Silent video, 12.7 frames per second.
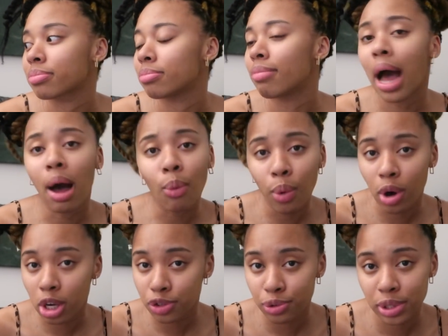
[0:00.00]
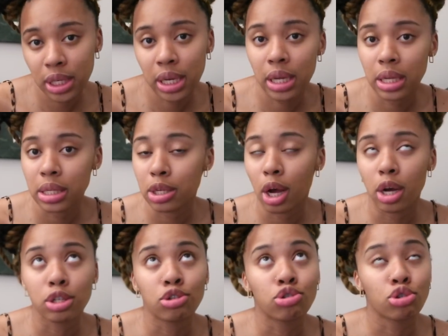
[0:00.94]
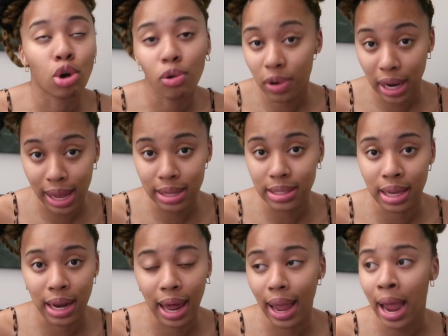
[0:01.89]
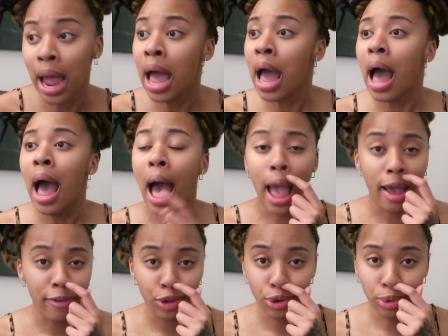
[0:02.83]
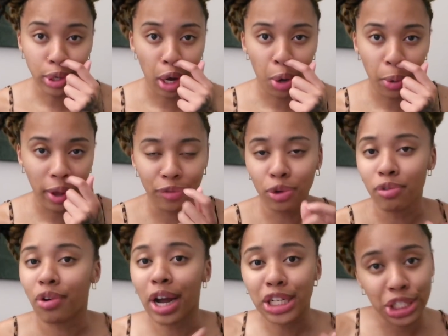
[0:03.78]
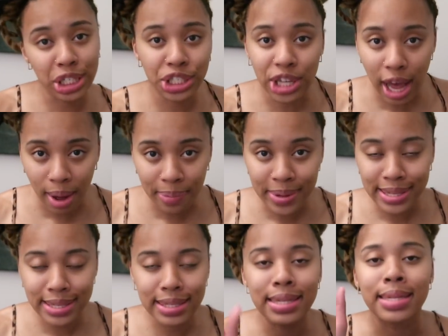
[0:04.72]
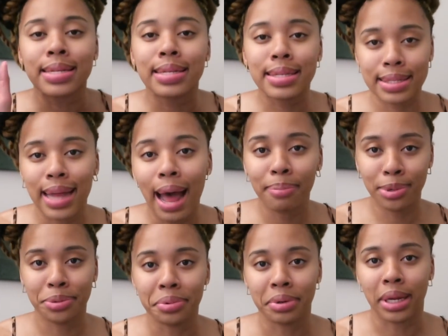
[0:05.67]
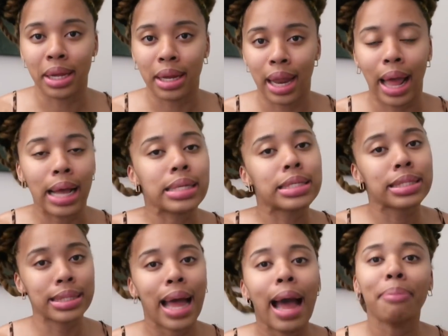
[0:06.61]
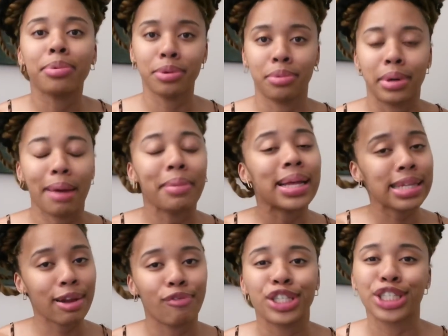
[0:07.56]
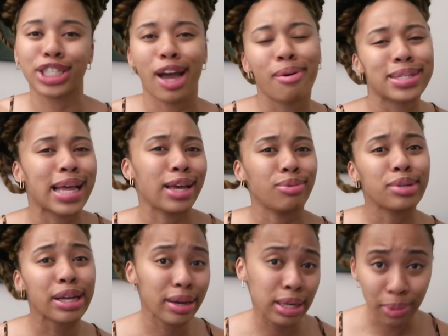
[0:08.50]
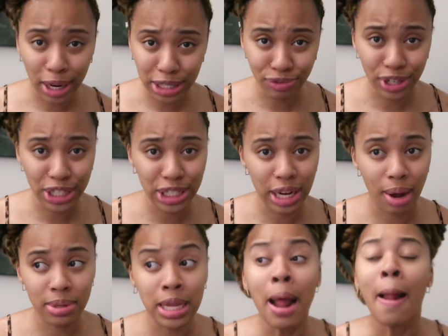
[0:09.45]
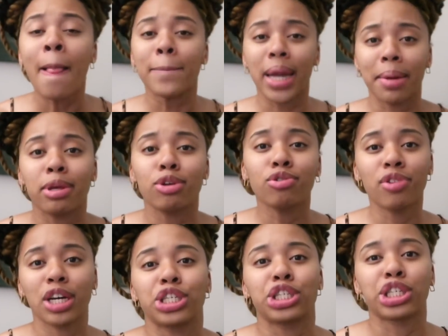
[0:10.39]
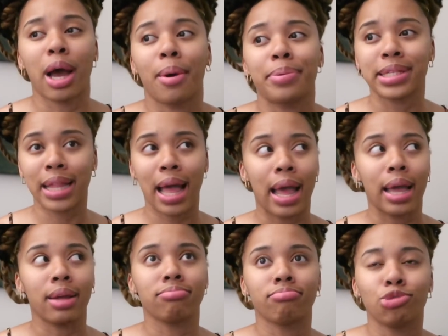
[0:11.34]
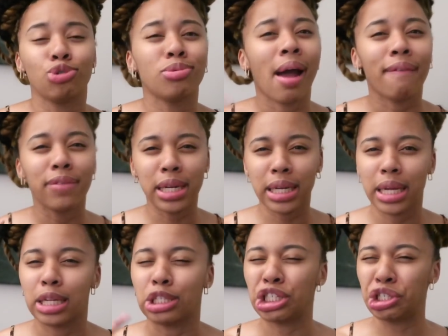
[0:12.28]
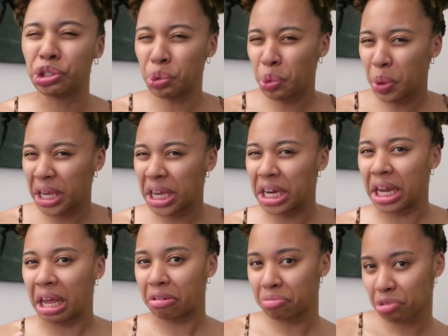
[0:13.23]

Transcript: My wash routines are so relaxing. Like if you rush your showers, stop doing it. Like stop doing it. I'm not saying rush your showers like you dirty rush your showers, but I mean you rush your showers like you're not really enjoying it,